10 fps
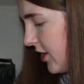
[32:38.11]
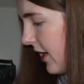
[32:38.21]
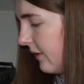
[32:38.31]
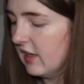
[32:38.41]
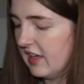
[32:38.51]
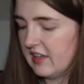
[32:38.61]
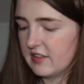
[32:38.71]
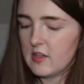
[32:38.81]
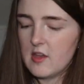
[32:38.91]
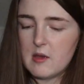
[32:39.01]
Yeah, it
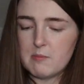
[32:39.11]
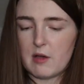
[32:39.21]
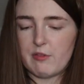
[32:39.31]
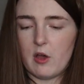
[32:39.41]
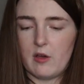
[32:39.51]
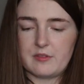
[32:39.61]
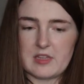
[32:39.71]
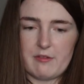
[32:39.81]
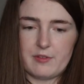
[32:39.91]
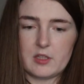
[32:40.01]
is Mother of
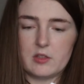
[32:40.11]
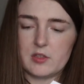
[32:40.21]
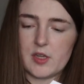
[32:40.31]
Death and